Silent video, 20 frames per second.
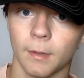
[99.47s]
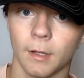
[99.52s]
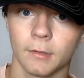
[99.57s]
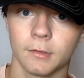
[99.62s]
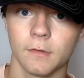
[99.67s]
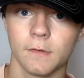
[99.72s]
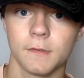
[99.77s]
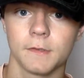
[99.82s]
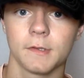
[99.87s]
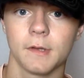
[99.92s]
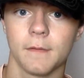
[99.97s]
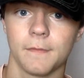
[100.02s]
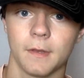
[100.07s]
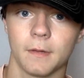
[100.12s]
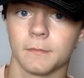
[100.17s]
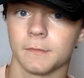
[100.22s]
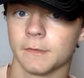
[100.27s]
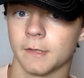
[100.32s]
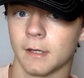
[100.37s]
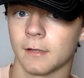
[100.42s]
back to the stuff
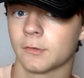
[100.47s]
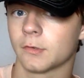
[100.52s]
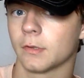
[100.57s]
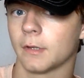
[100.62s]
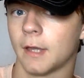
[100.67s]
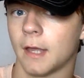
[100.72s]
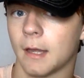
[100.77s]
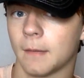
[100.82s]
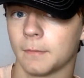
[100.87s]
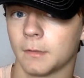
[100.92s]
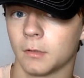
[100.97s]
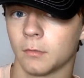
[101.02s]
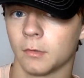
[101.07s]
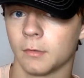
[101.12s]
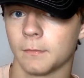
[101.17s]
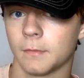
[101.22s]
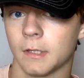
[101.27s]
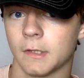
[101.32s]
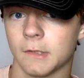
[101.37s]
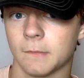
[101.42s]
that was actually happening
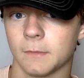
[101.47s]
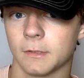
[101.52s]
with me at the